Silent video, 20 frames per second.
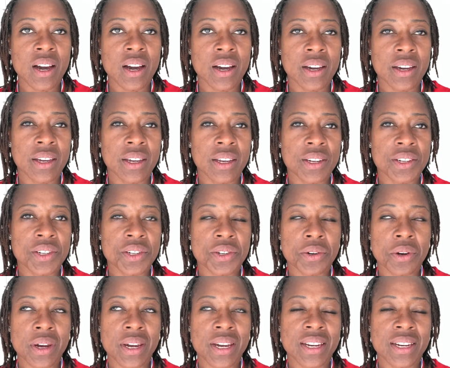I
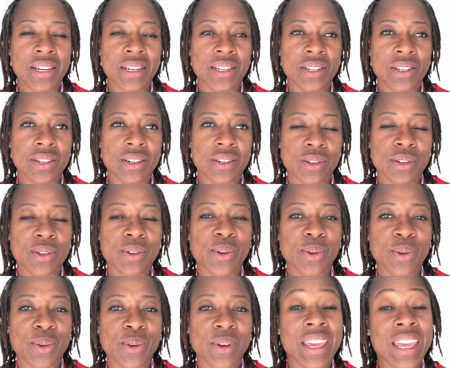tried
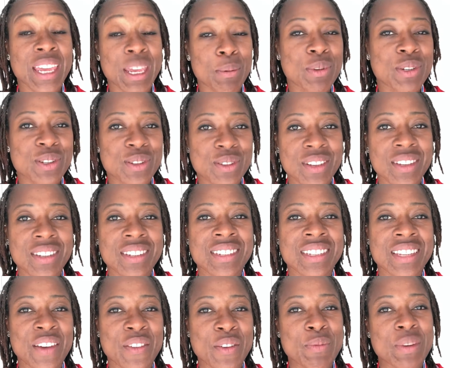to keep to the
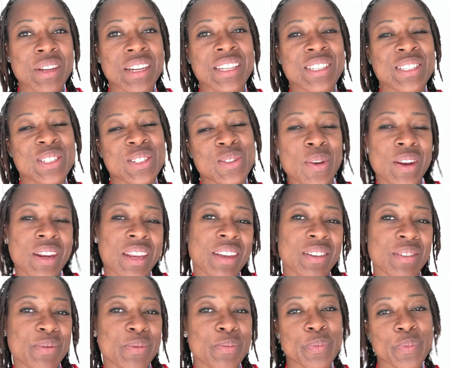7 minutes
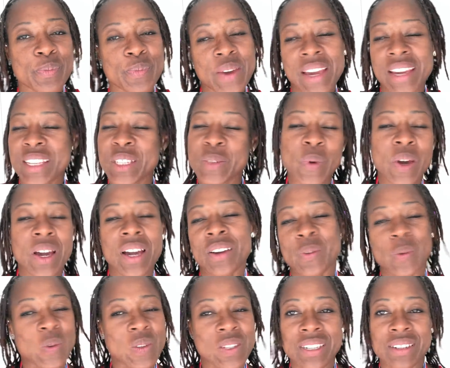20 pace, but I
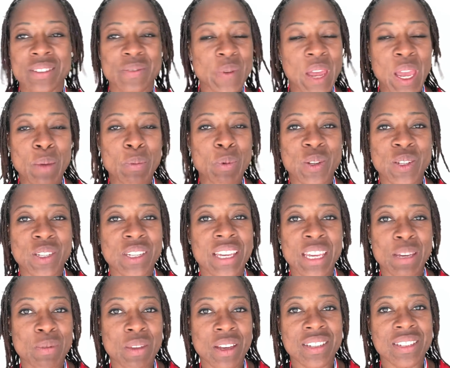wasn't able to
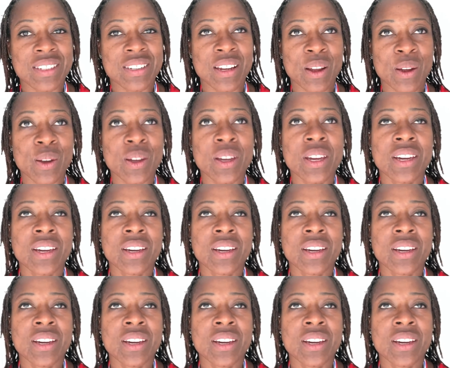keep that slow.